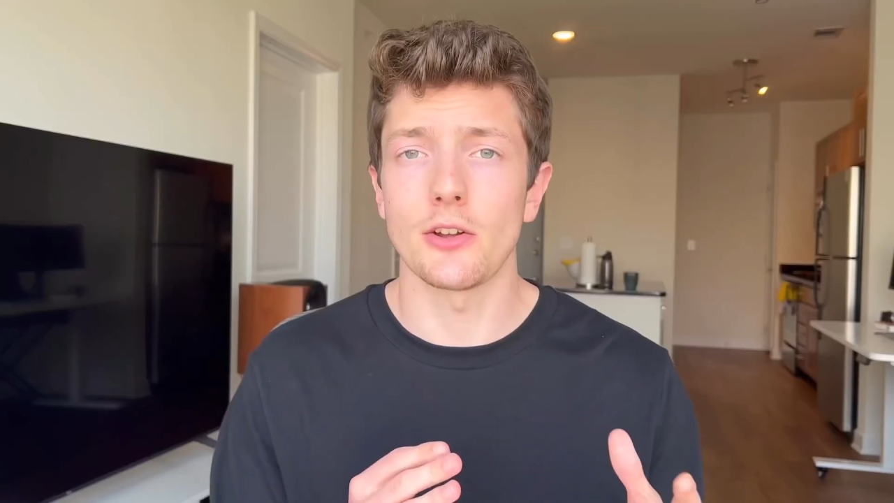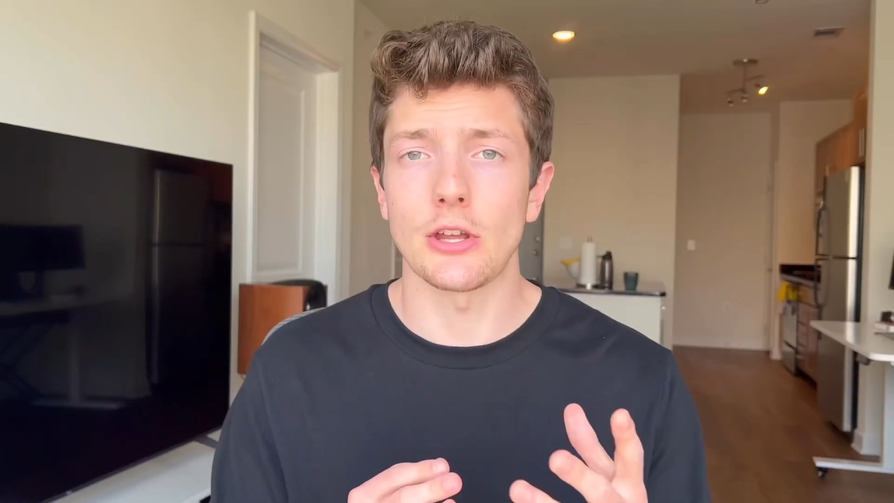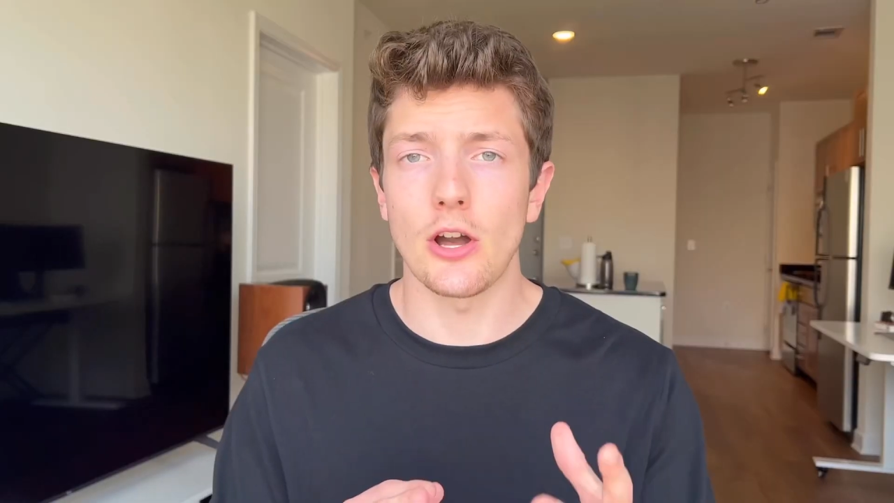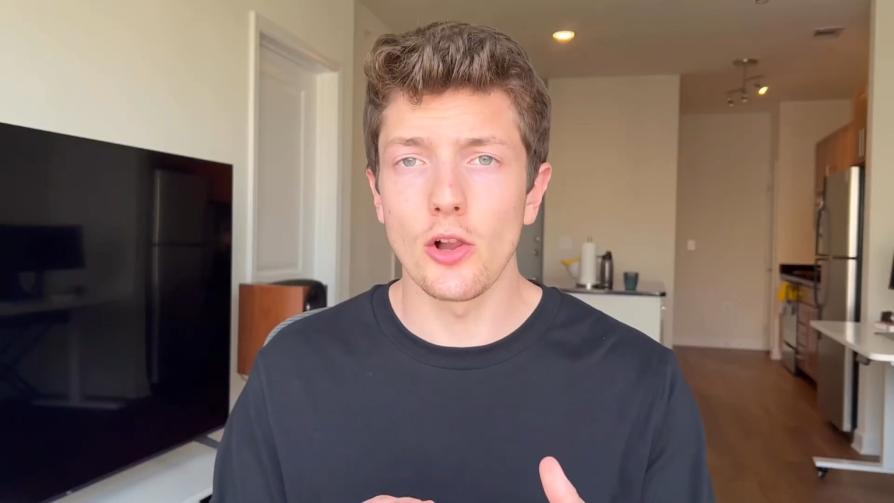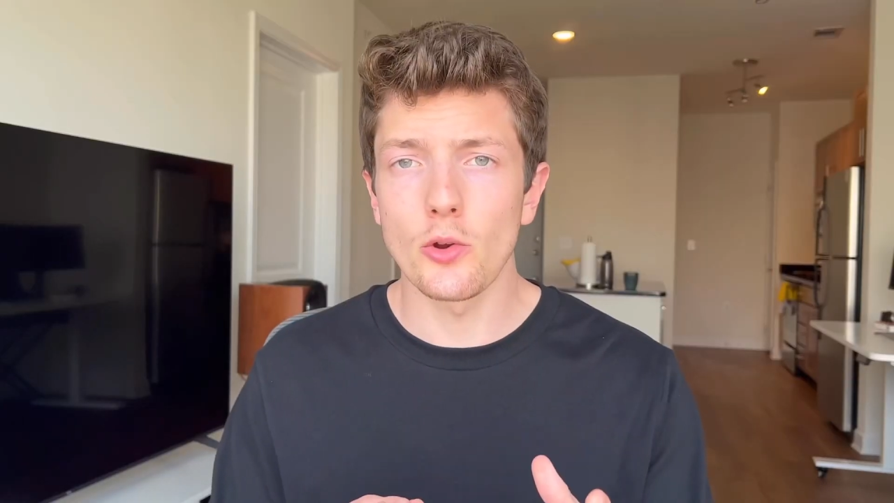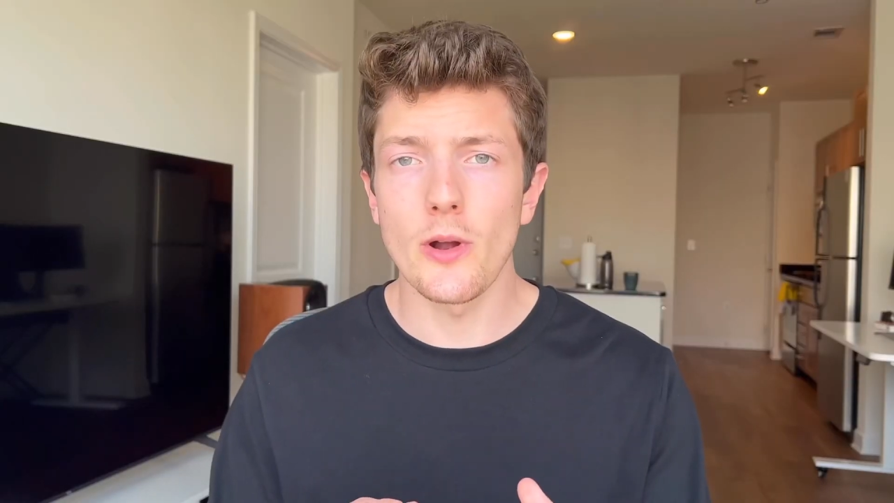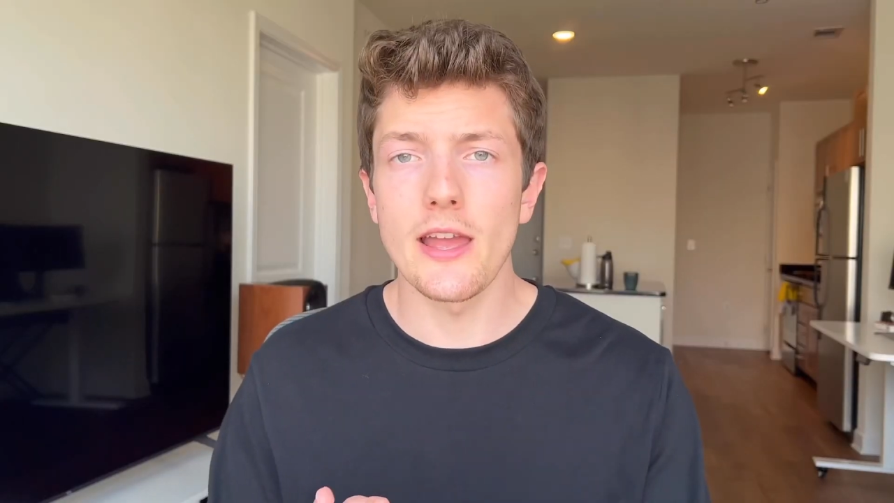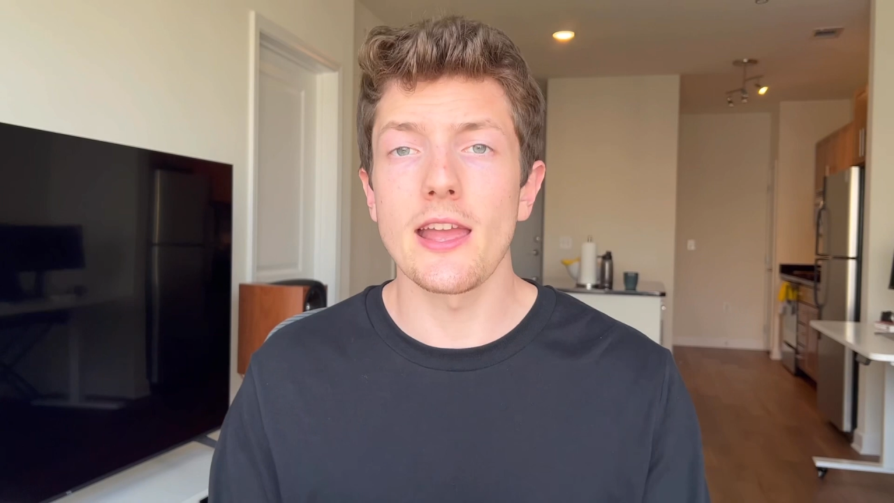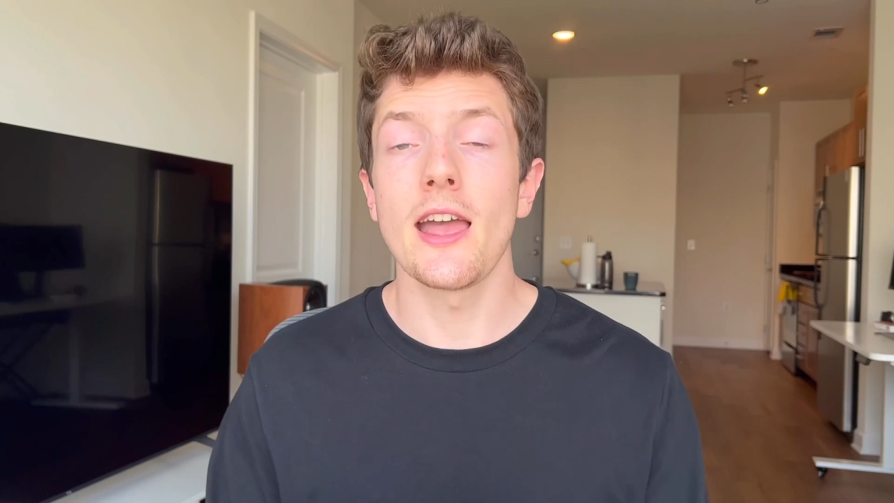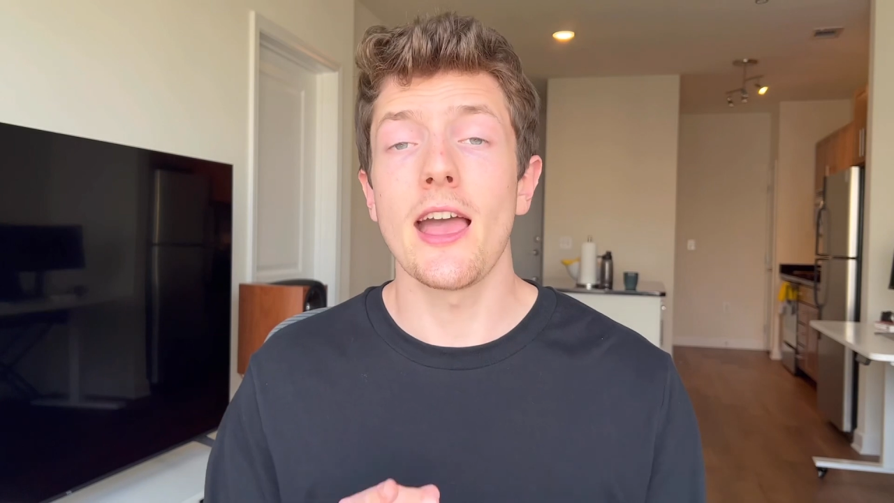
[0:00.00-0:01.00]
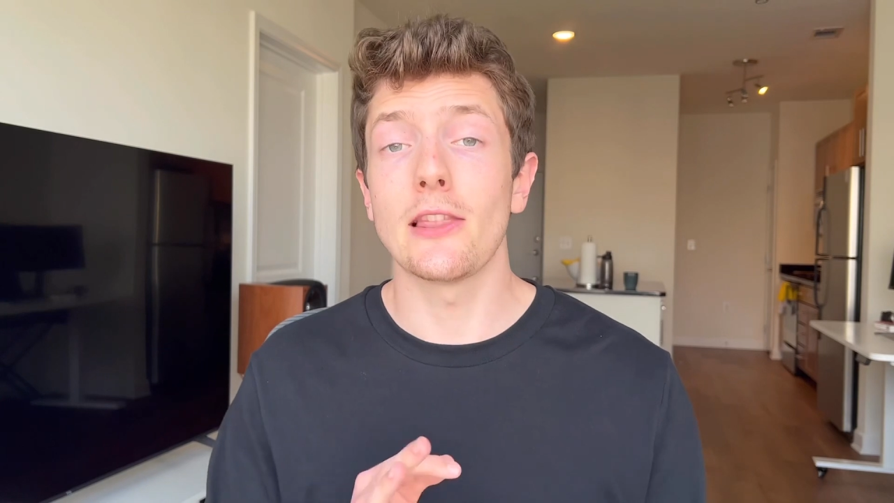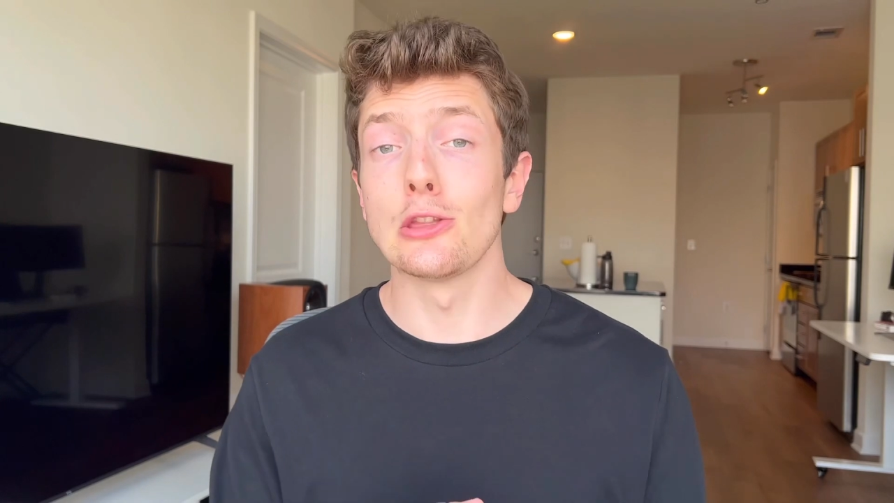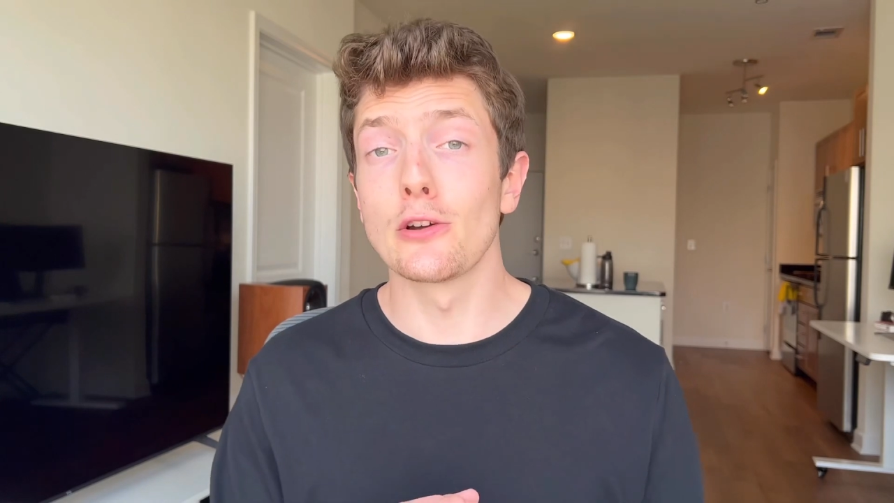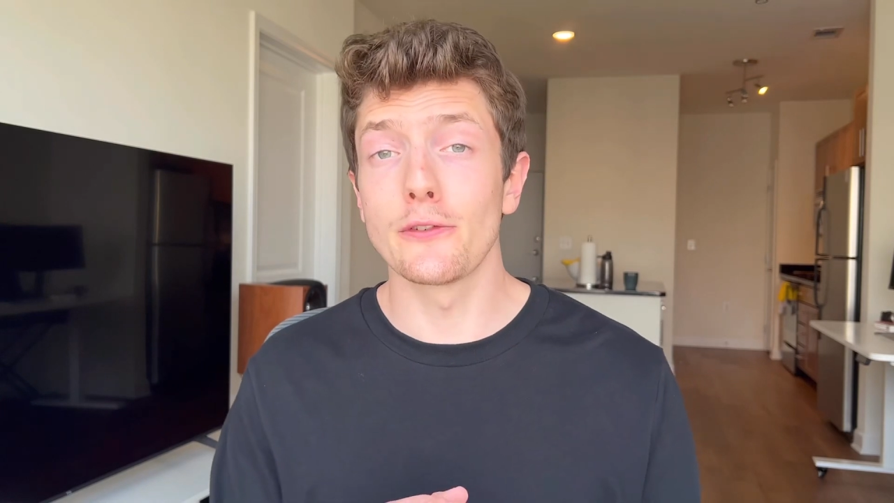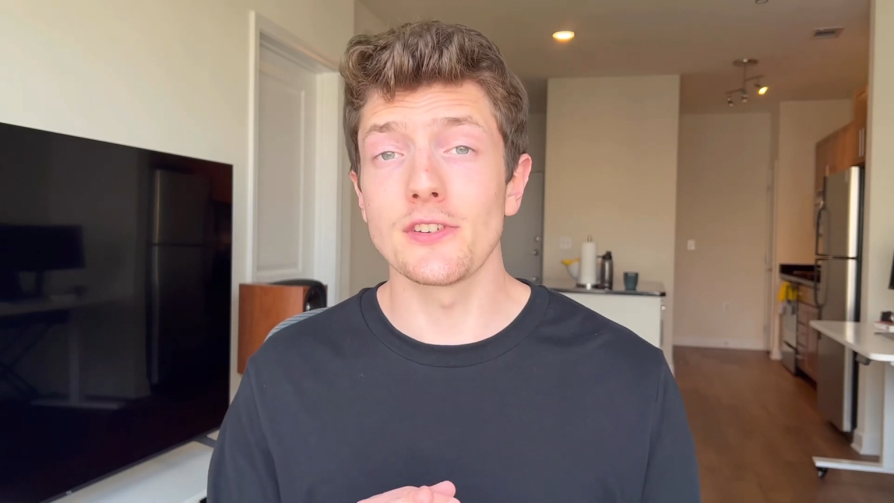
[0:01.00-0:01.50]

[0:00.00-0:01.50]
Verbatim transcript: on the colorway and look for